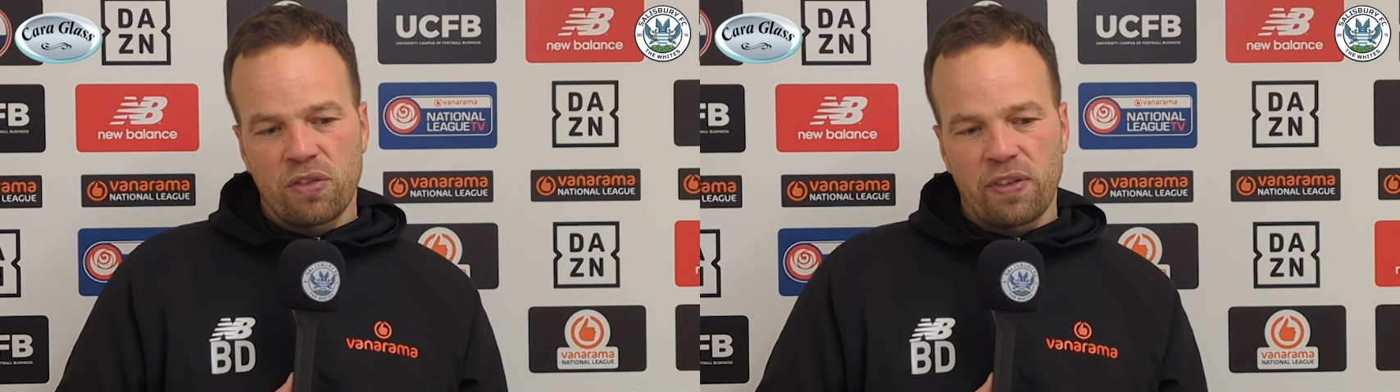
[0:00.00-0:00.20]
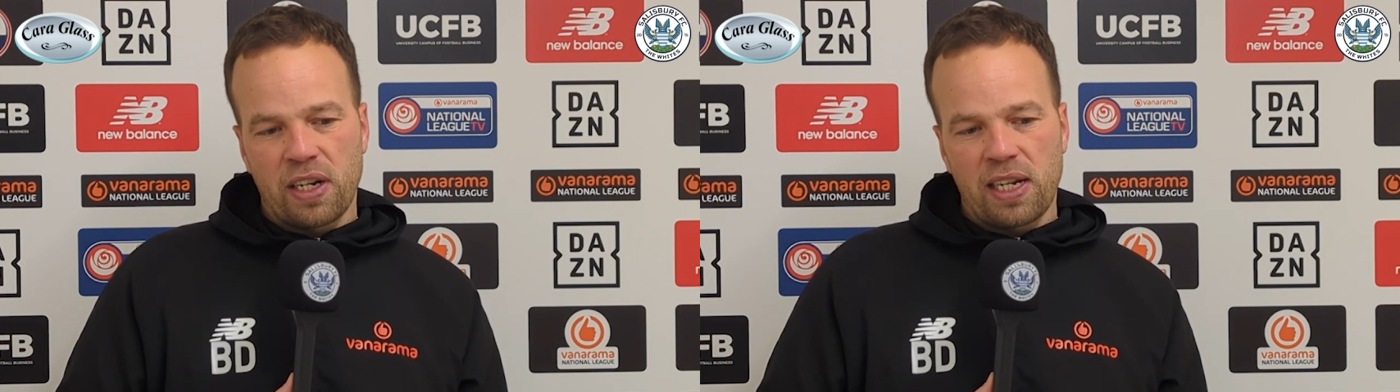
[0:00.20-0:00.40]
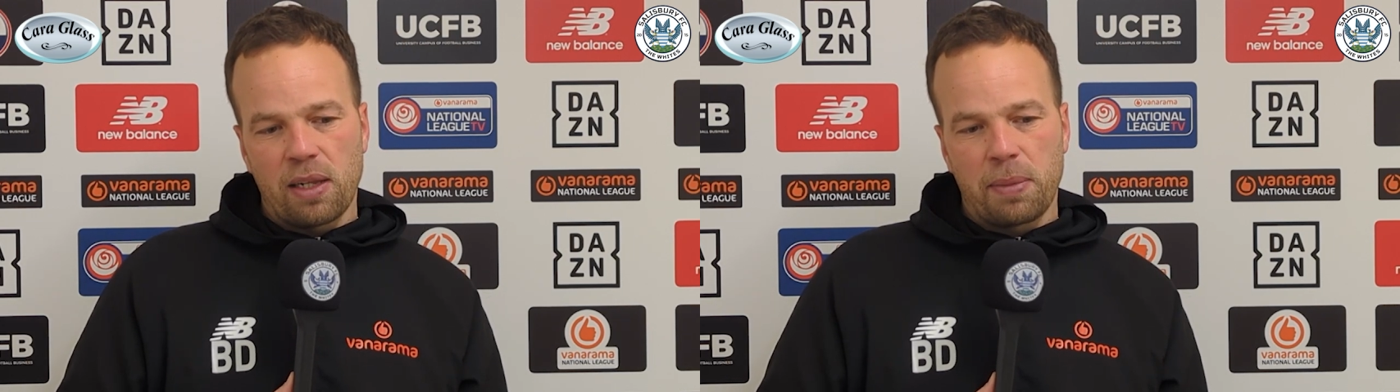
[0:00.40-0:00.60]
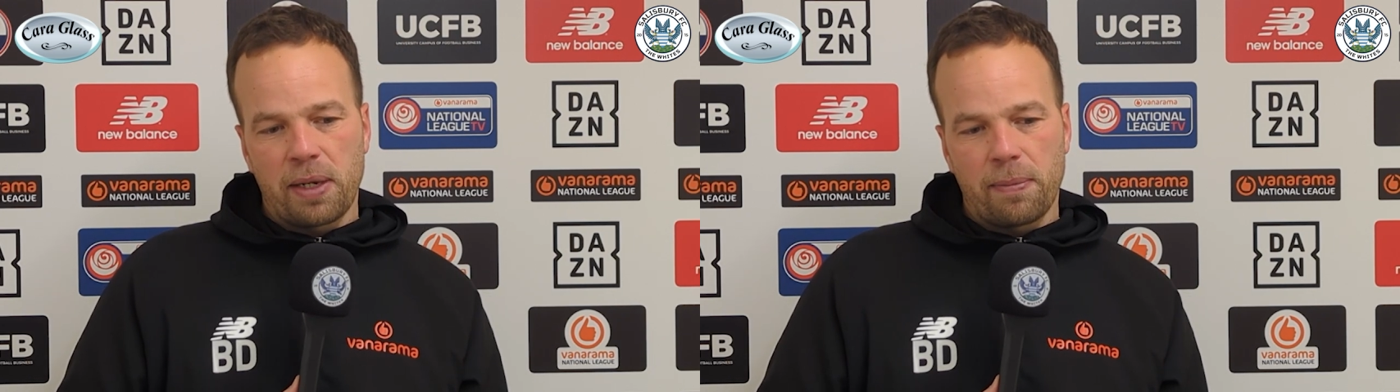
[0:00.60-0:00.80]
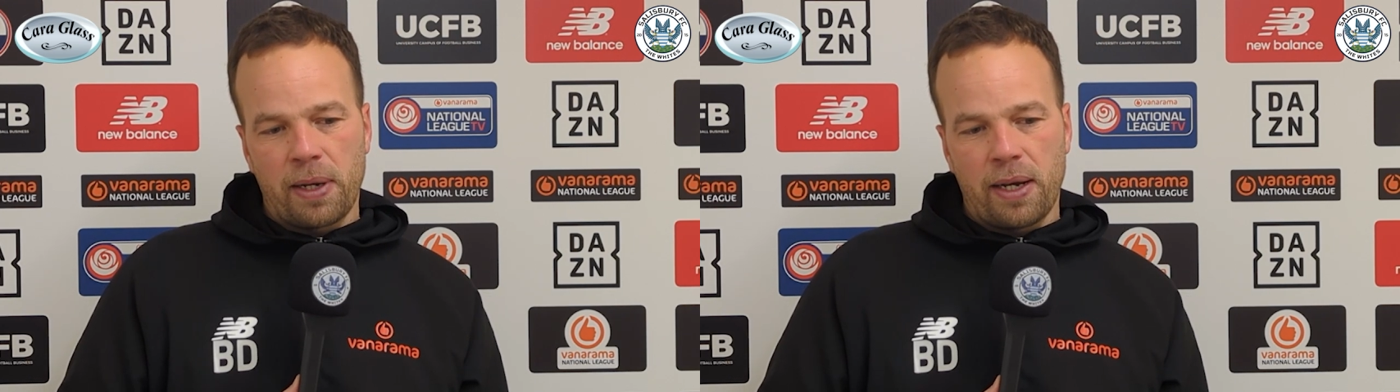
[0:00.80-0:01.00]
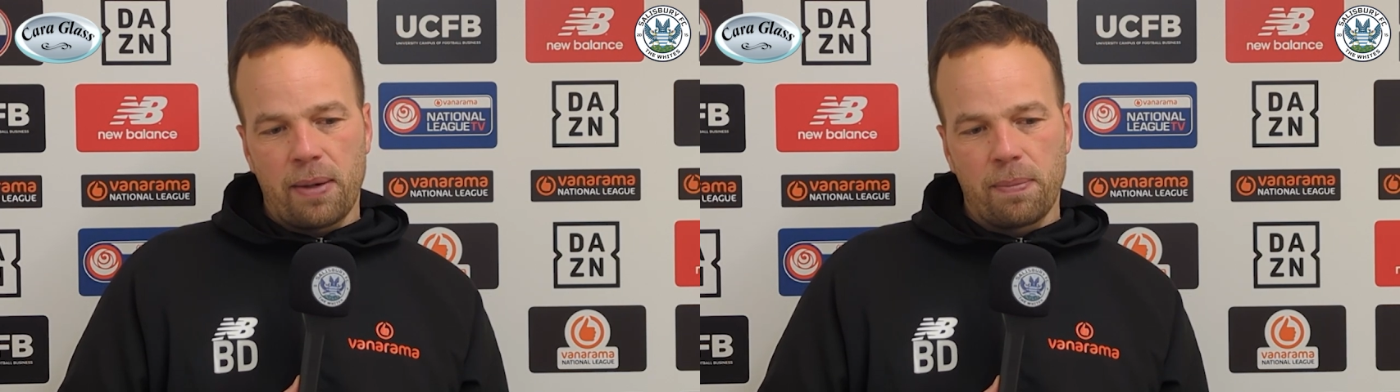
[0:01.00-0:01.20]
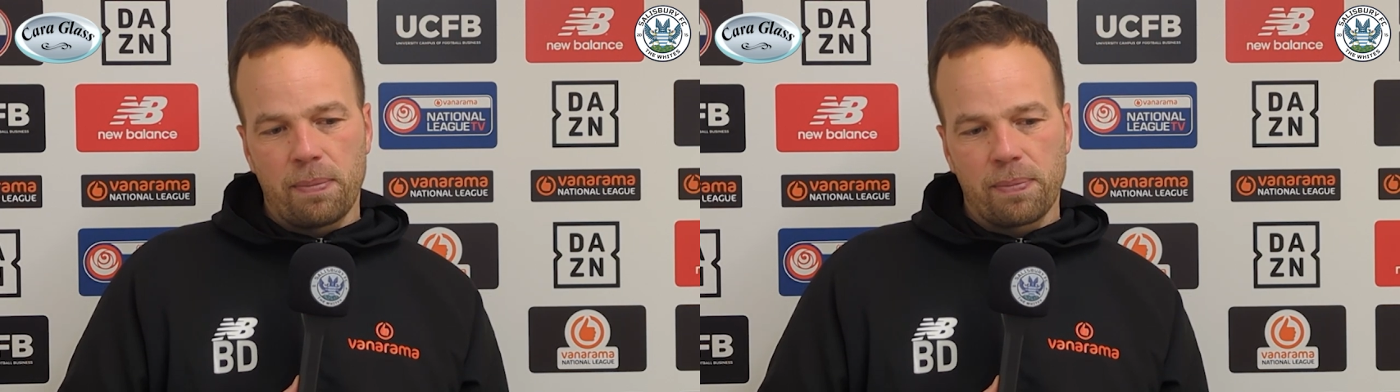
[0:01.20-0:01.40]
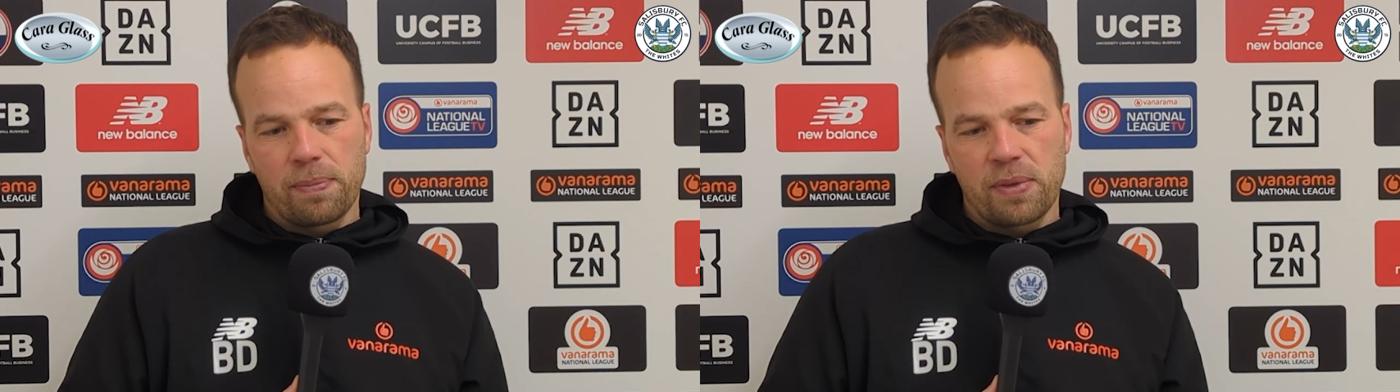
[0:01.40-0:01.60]
feel a little bit
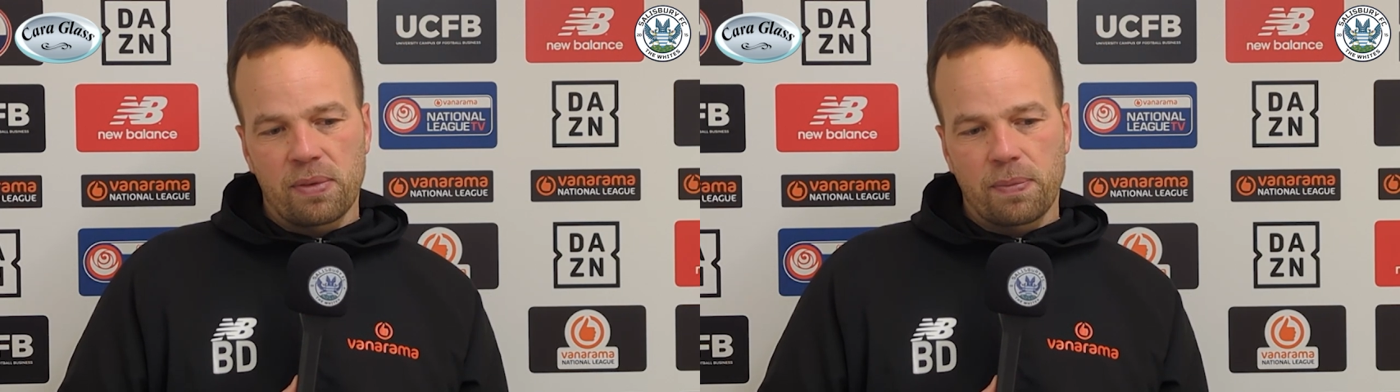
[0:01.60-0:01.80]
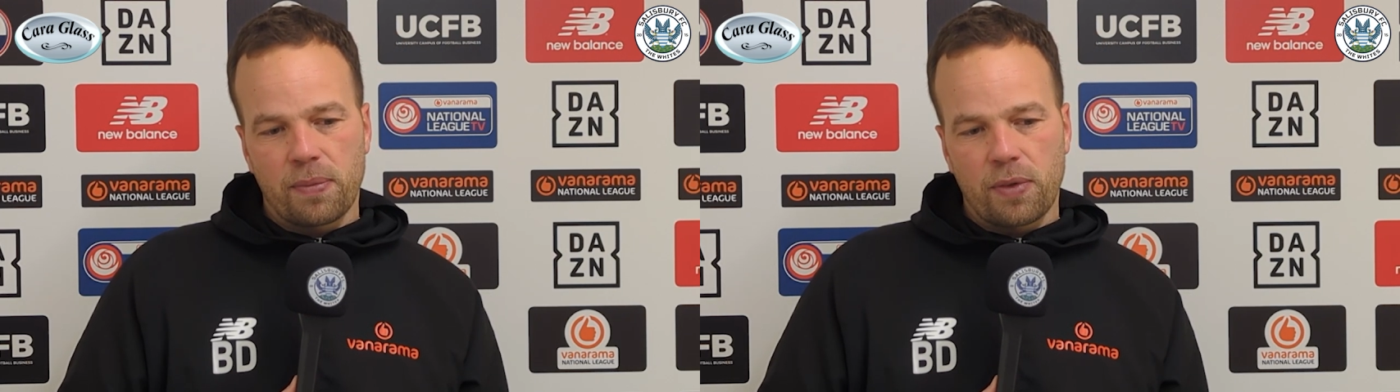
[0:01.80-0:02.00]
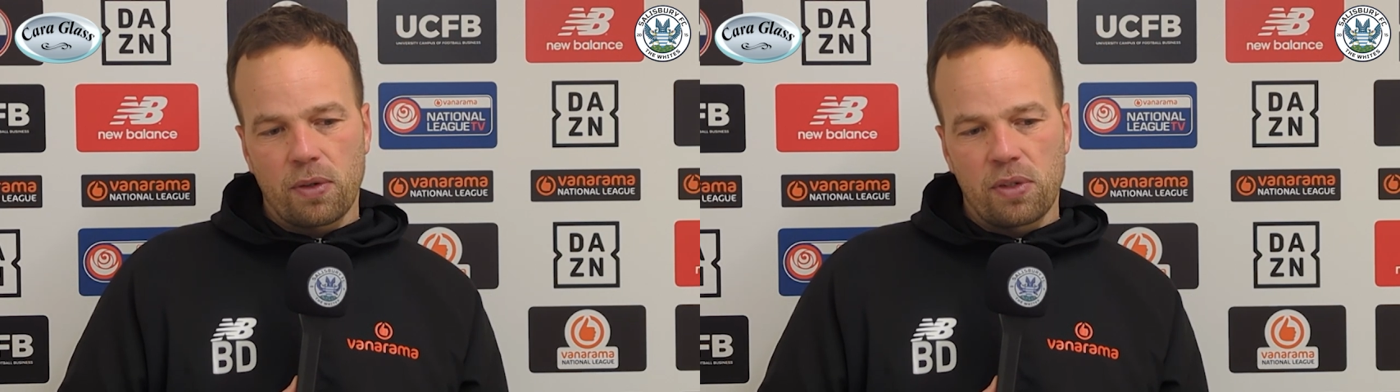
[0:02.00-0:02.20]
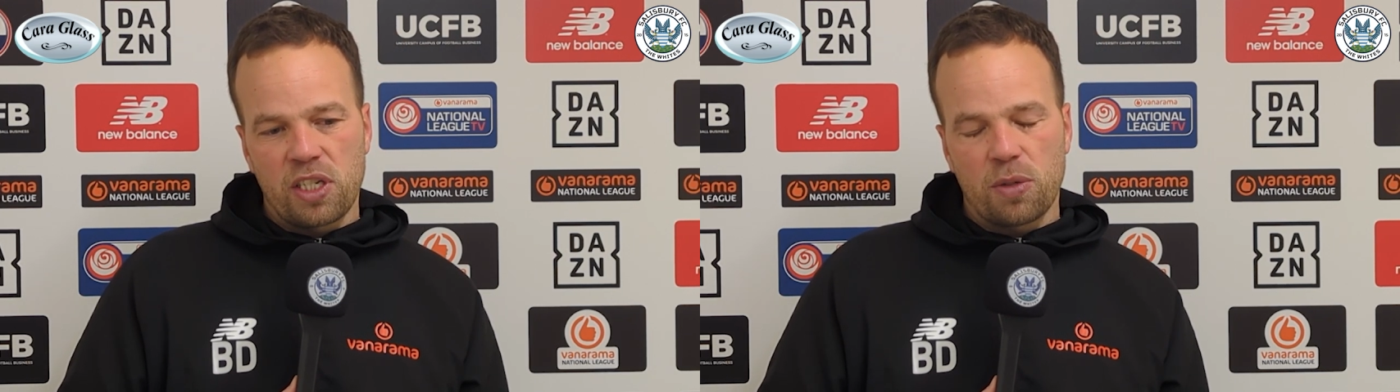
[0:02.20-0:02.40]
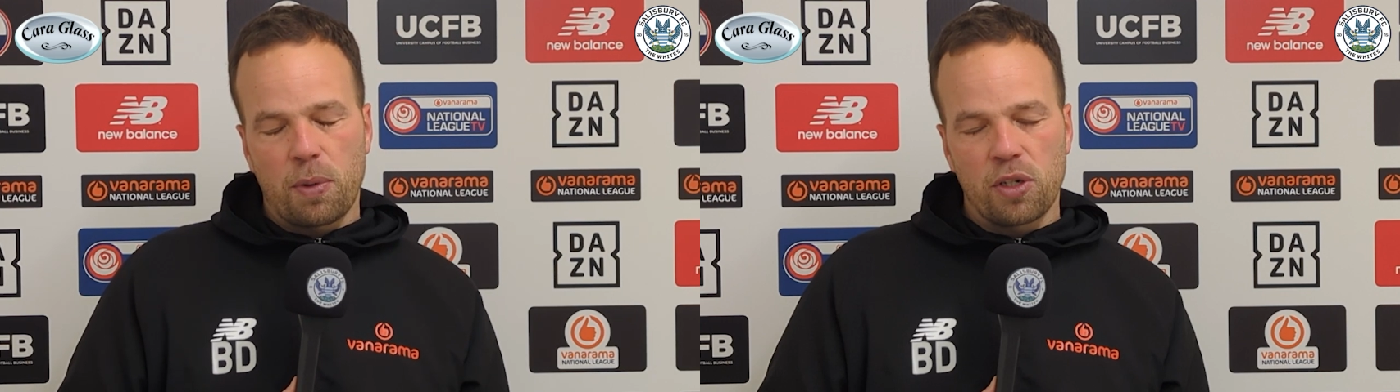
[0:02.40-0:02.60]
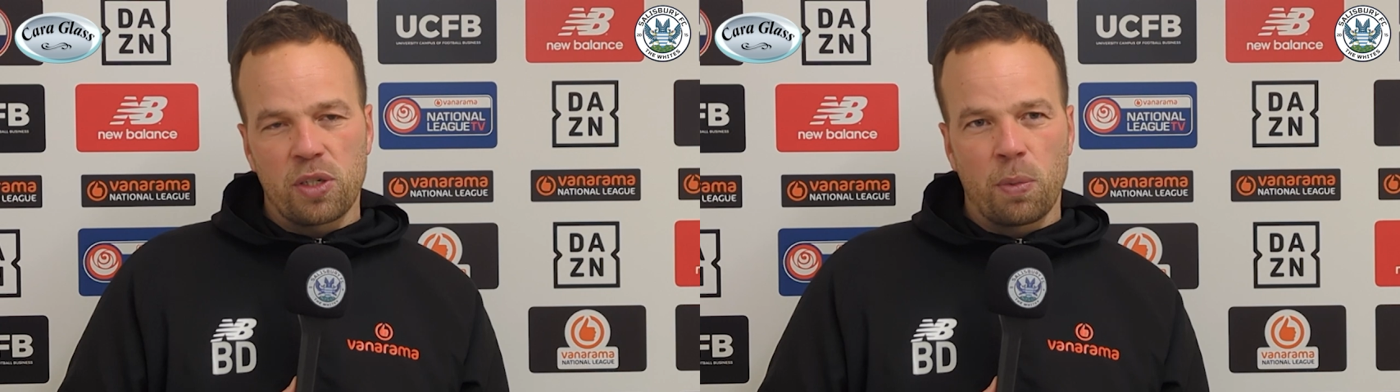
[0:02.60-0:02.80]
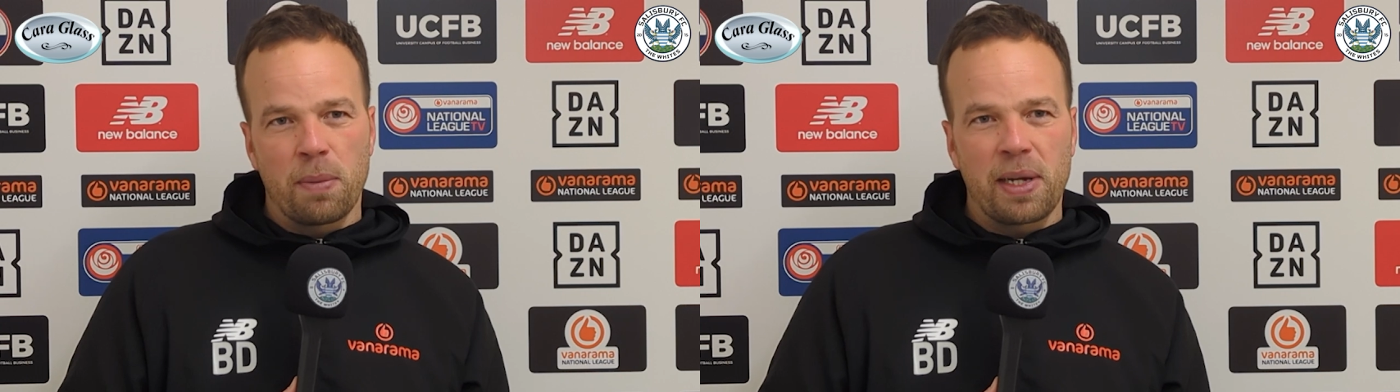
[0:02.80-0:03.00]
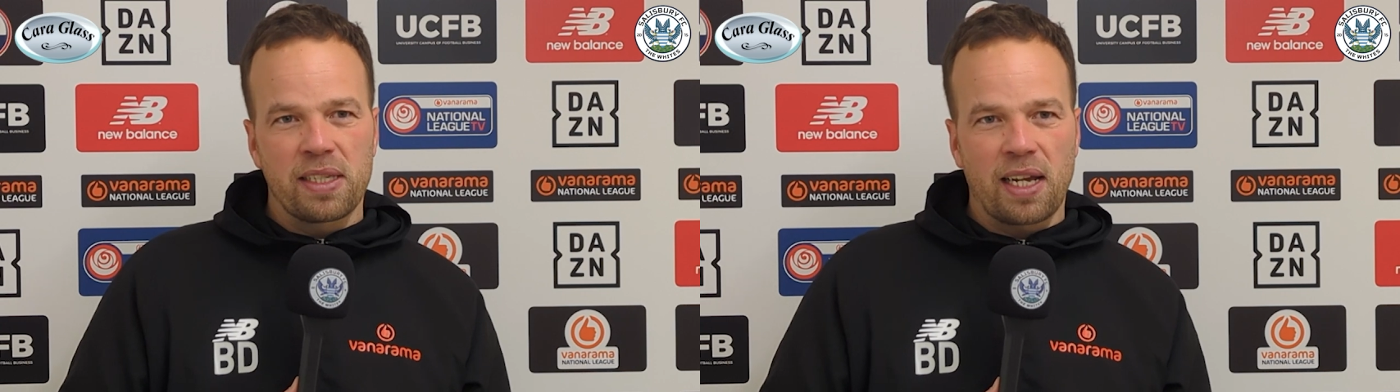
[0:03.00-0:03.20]
disappointed with
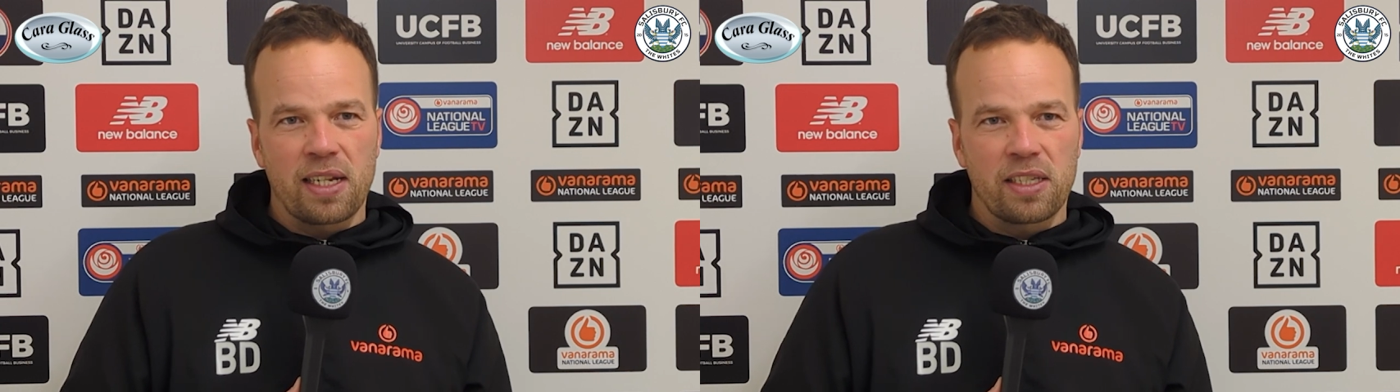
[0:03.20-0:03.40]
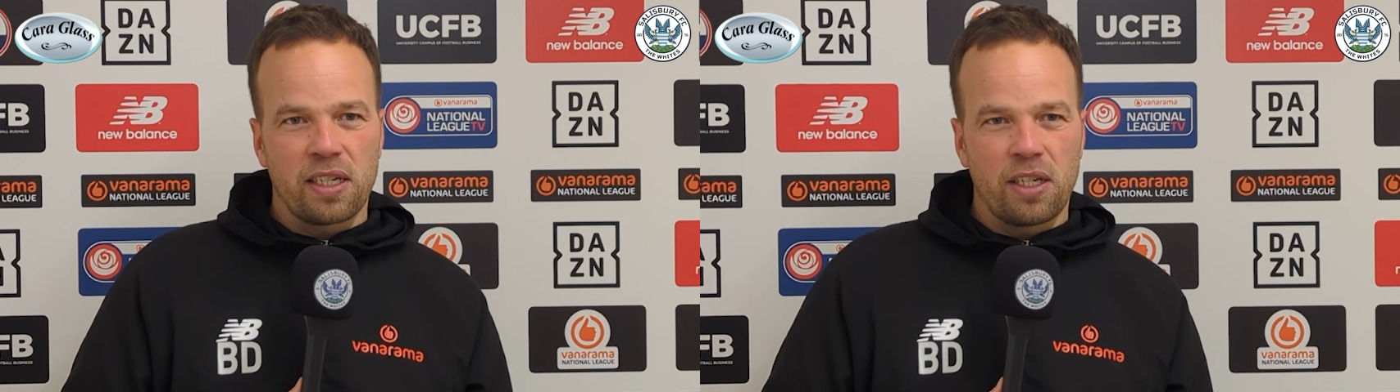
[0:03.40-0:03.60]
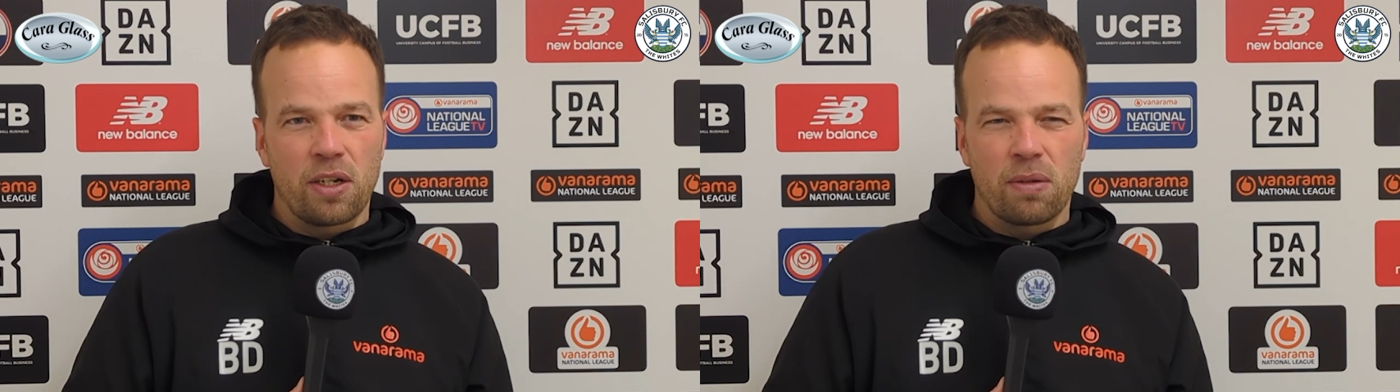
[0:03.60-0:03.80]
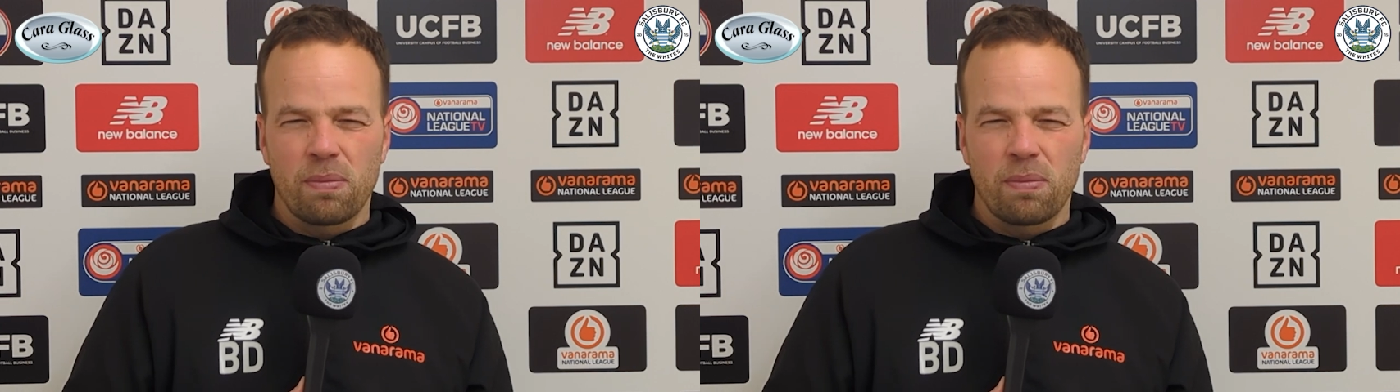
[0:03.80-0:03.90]
the mentality.